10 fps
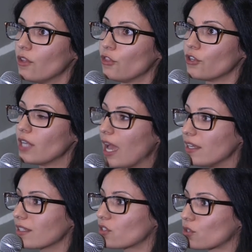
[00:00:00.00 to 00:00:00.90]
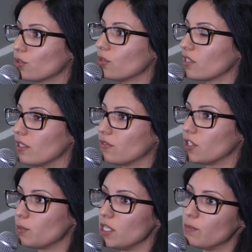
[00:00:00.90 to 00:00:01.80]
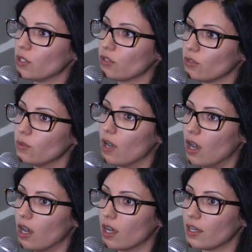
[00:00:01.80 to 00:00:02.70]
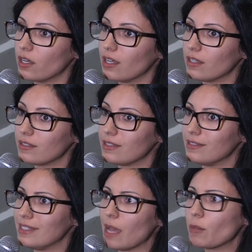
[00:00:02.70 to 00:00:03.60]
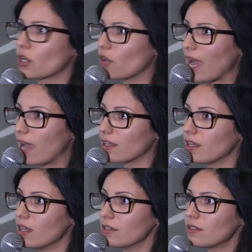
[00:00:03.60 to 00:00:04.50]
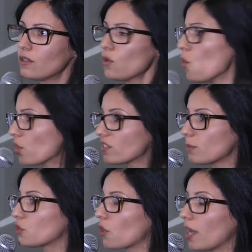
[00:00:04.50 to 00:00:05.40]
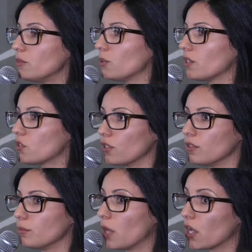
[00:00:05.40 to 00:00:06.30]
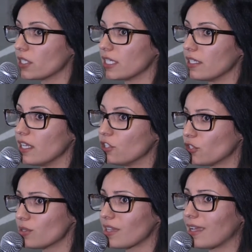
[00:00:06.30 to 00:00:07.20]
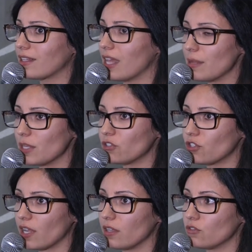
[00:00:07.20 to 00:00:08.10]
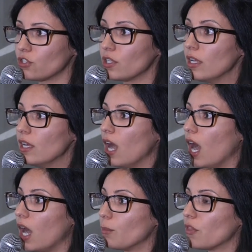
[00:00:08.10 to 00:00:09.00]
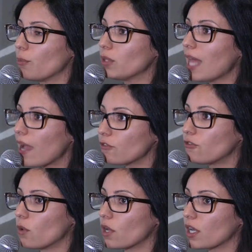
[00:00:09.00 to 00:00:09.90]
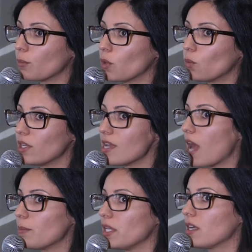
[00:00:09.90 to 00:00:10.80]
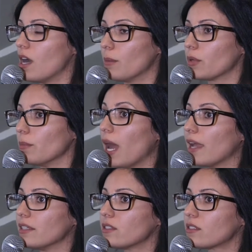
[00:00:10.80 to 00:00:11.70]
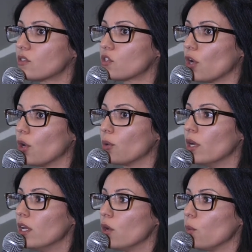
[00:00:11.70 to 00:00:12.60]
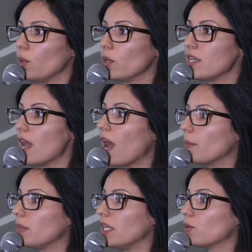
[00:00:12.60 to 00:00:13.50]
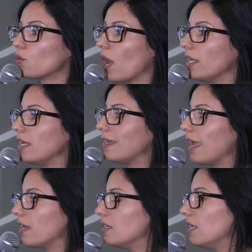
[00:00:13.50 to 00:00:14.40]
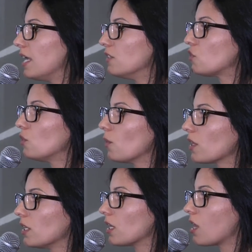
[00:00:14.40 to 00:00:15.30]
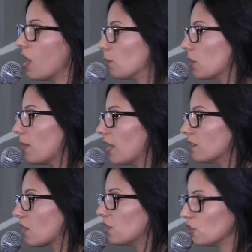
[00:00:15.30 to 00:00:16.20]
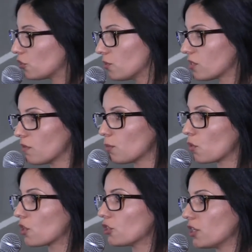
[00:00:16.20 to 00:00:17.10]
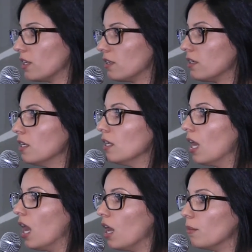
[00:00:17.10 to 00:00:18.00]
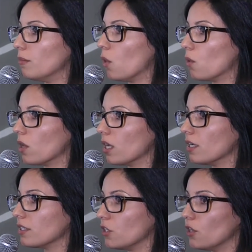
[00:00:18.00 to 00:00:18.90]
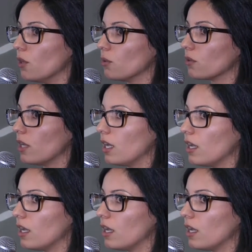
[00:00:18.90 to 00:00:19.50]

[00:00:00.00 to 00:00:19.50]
they're not exclusive to people who are Democrat or subscribe to a certain party, issues like climate change. The platform would not be compromised. So we would not be running candidates who are going to compromise on issues of abortion or, you know,